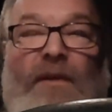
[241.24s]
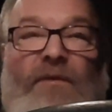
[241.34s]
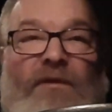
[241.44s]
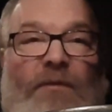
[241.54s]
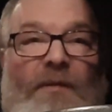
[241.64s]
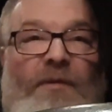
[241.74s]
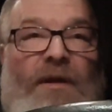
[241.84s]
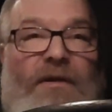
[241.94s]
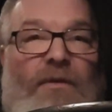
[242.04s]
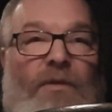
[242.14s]
So maybe
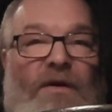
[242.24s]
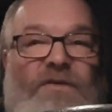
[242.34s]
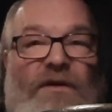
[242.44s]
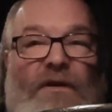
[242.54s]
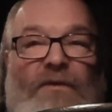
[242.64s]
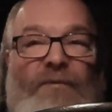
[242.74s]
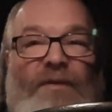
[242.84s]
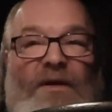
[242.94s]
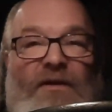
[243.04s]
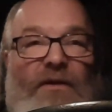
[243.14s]
I can watch another
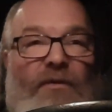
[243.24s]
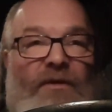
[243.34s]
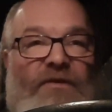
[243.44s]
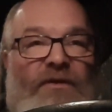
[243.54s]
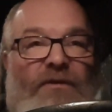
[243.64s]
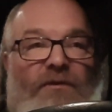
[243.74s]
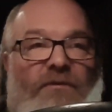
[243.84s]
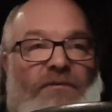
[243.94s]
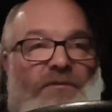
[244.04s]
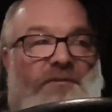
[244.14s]
video or two
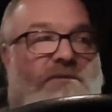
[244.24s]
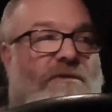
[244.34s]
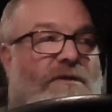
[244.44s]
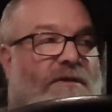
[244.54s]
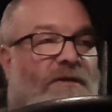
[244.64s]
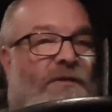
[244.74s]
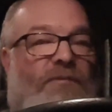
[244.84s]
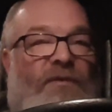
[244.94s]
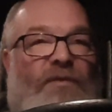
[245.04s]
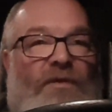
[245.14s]

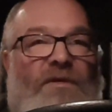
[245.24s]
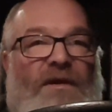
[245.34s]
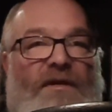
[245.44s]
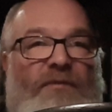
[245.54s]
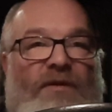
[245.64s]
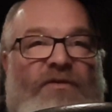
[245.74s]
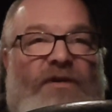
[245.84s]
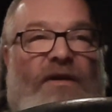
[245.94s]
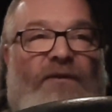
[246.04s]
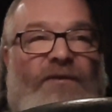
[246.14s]
before the end of my
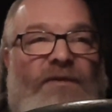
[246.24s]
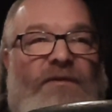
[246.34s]
shift.